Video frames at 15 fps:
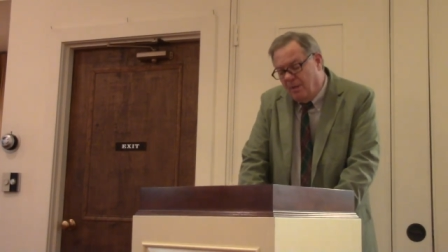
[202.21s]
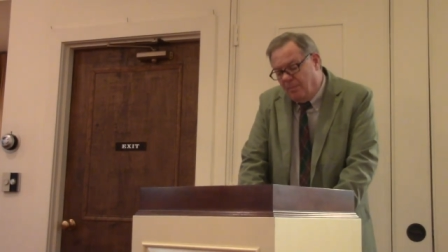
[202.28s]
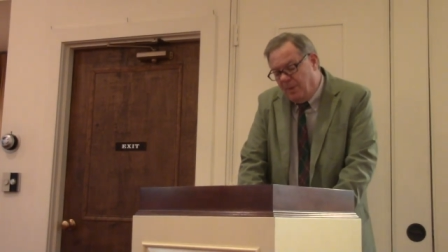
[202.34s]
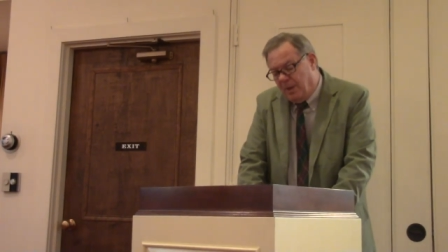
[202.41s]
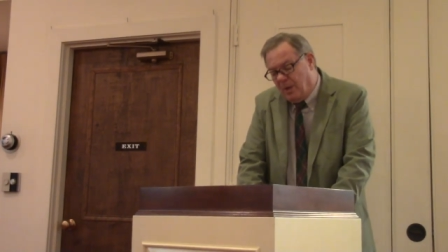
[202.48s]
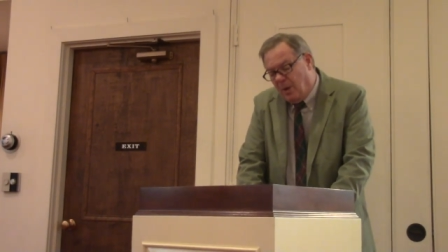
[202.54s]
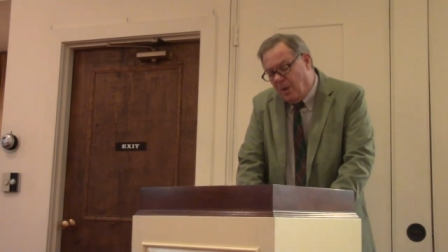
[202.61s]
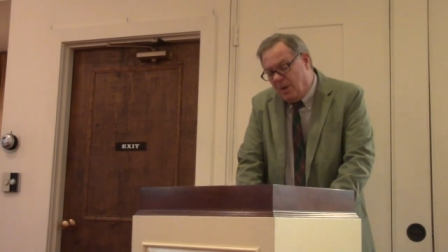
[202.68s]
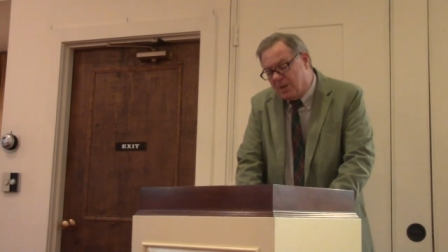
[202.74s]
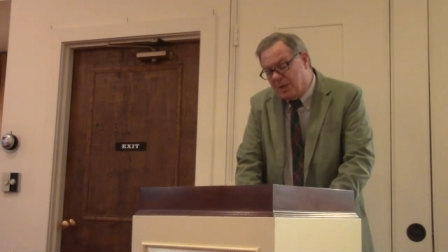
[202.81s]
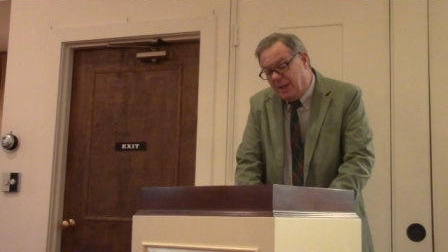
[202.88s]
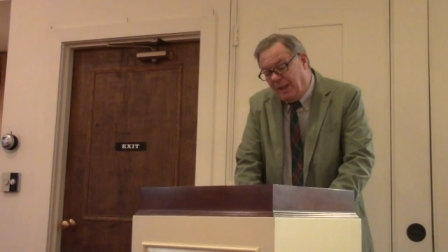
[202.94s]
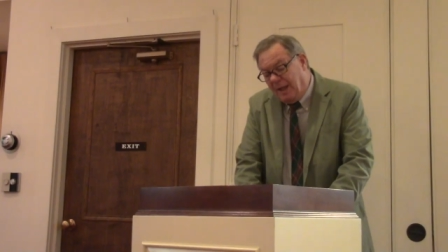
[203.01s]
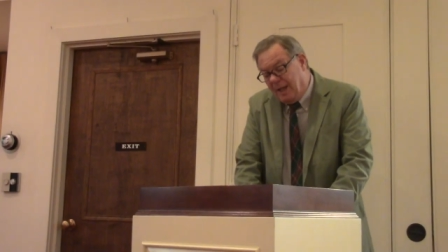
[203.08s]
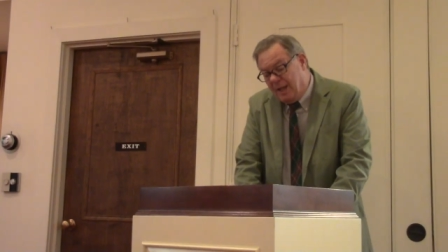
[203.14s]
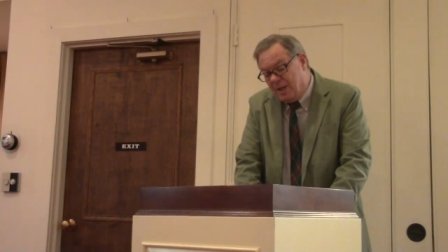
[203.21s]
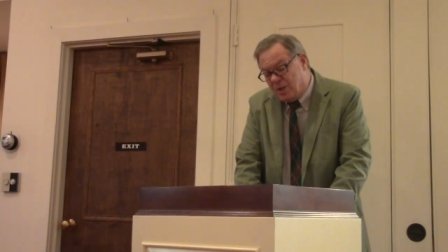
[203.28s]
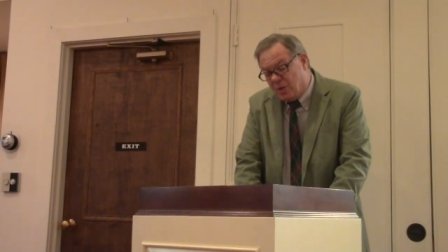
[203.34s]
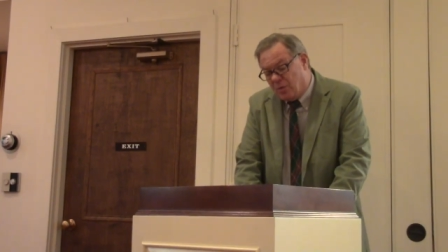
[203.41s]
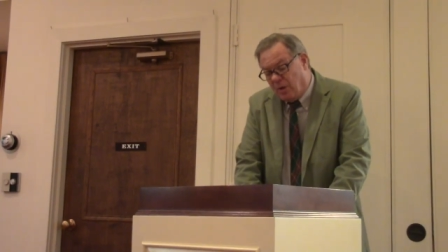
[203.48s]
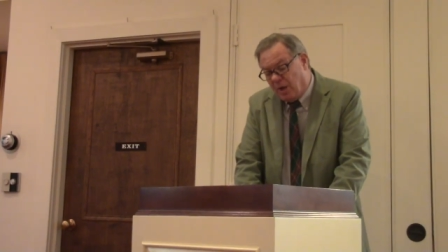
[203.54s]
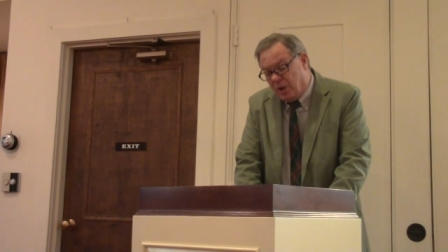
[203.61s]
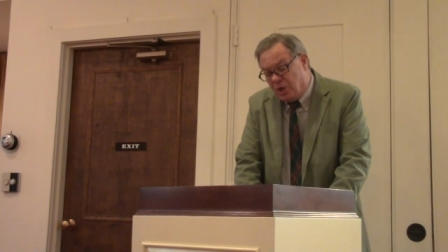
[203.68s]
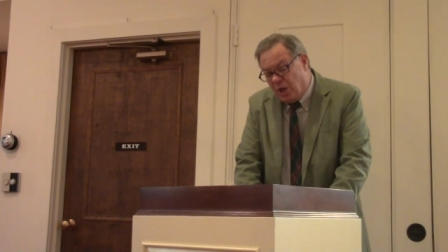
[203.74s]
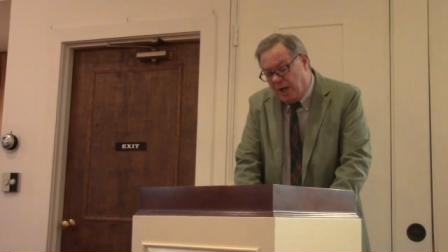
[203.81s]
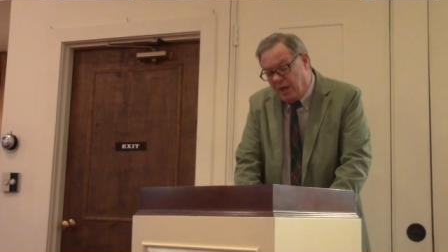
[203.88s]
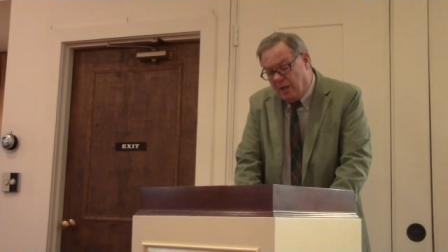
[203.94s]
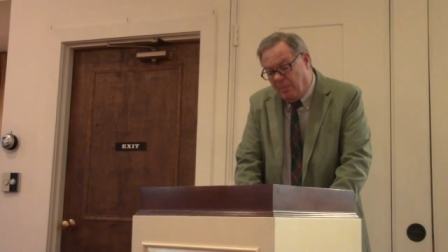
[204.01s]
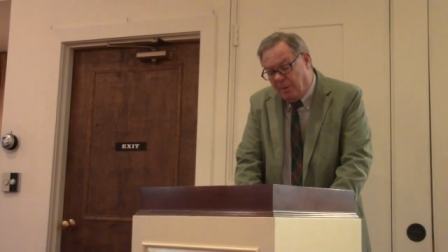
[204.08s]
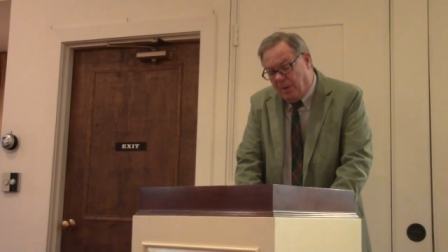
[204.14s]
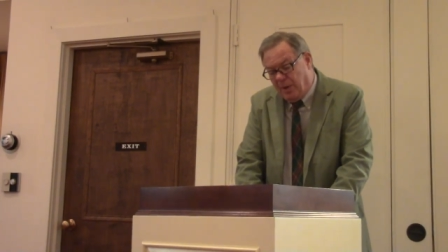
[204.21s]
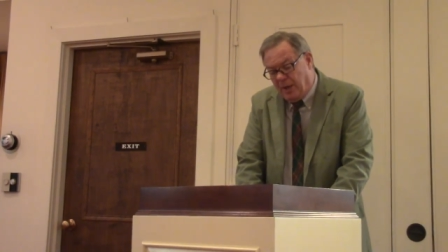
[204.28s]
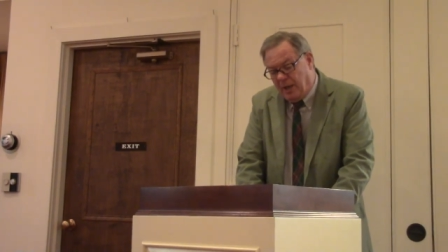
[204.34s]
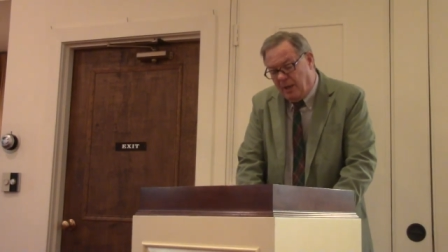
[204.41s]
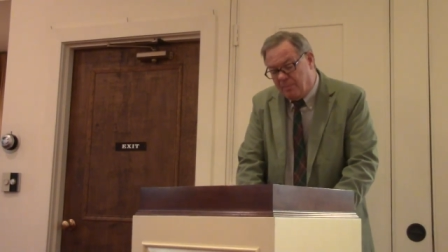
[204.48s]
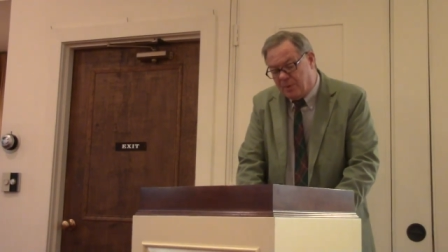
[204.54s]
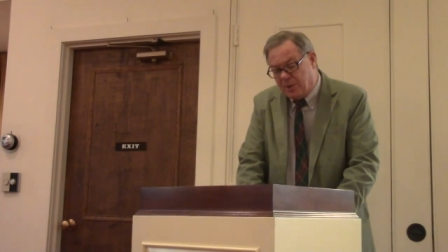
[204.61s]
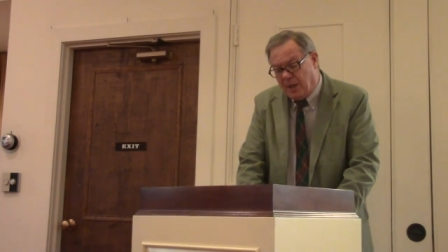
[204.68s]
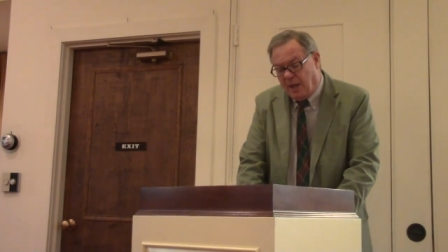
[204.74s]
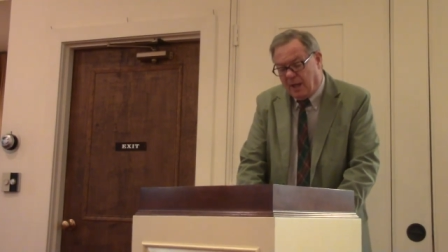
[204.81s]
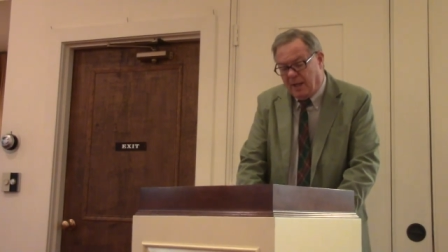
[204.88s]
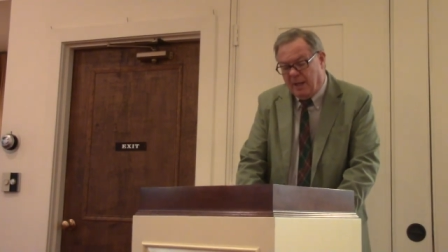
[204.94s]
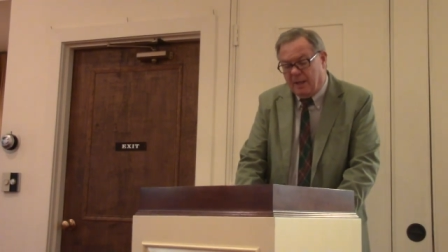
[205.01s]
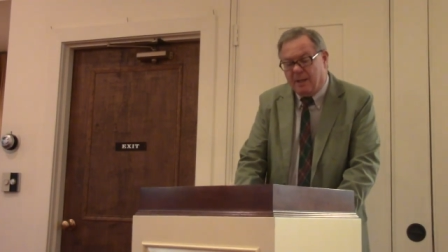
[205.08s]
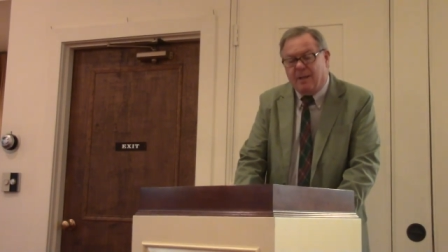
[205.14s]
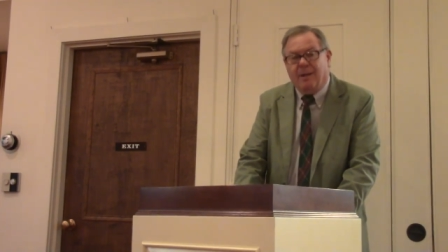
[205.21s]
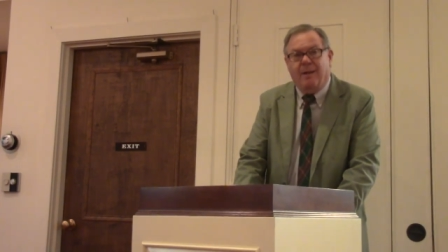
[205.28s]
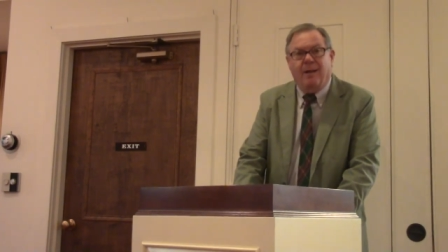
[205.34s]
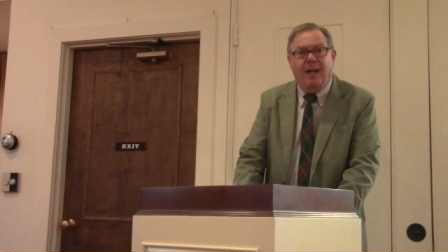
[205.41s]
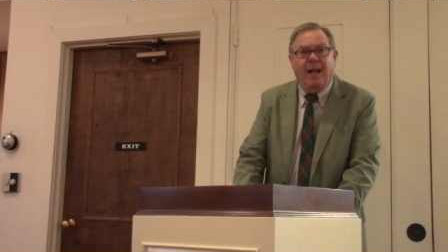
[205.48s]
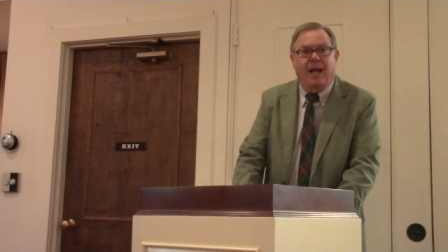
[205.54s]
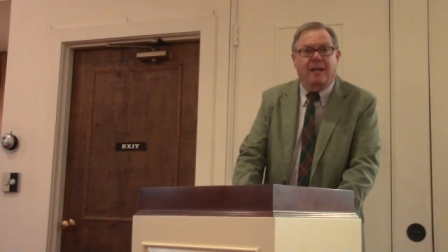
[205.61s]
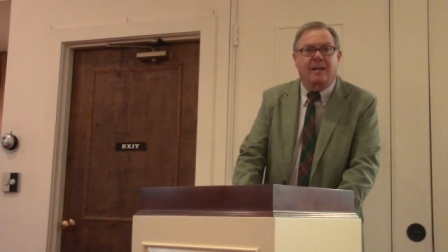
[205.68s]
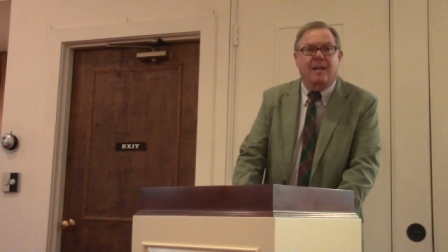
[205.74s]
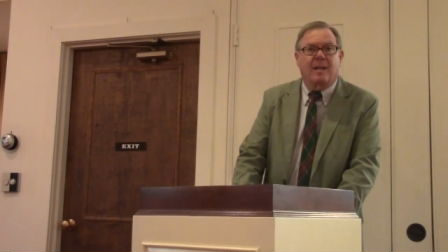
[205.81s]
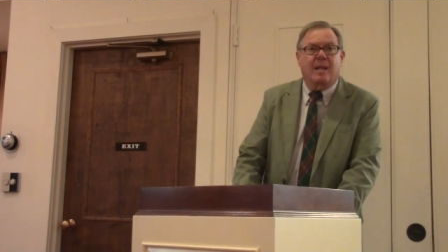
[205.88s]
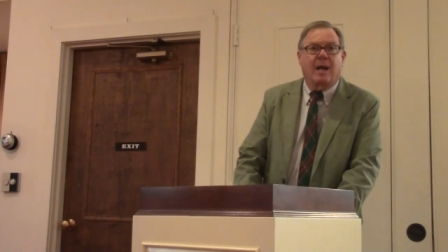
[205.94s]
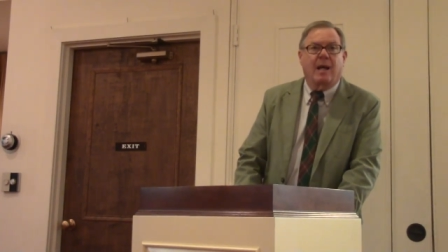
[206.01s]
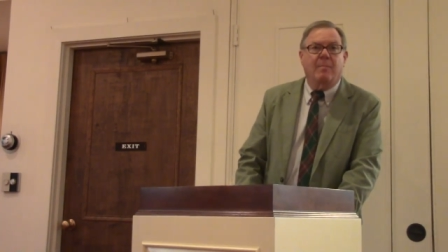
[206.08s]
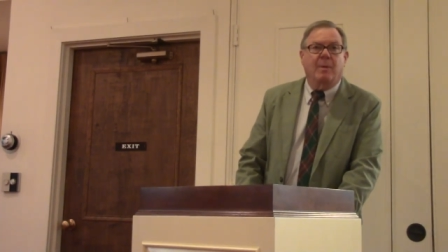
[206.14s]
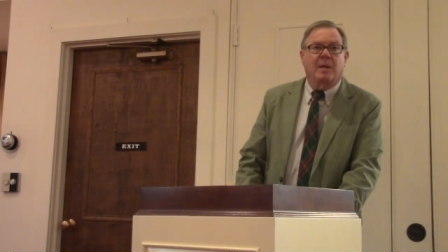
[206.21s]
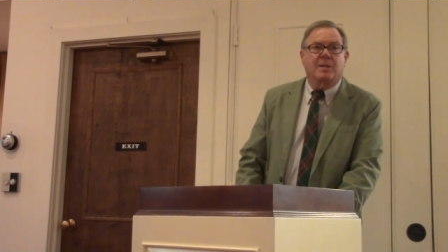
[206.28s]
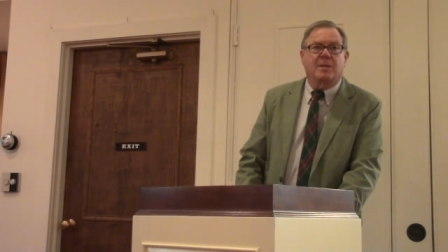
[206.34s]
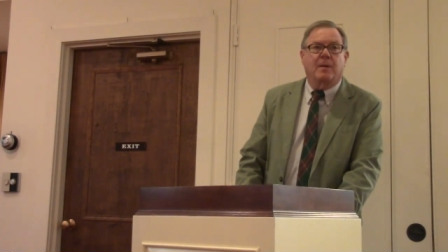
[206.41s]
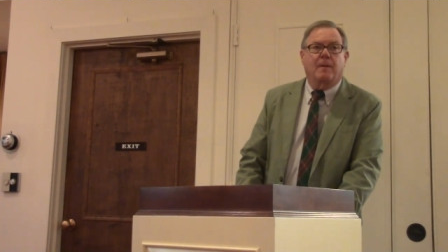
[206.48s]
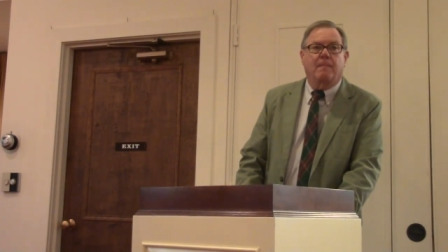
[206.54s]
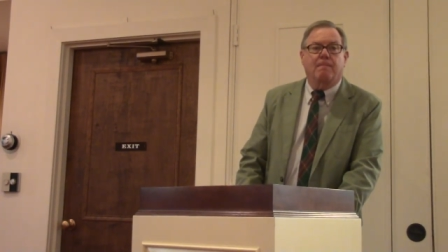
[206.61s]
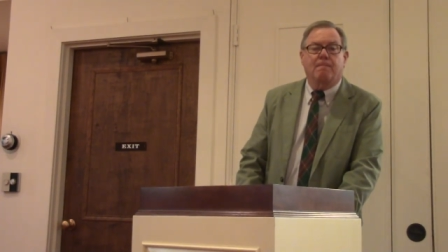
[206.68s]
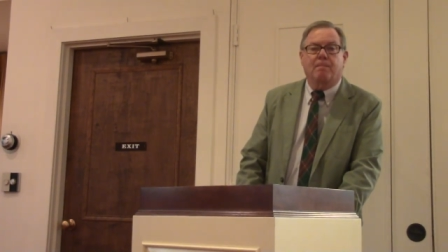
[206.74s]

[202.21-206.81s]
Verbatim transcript: because he struck Jacob on the hip socket at the thigh muscle.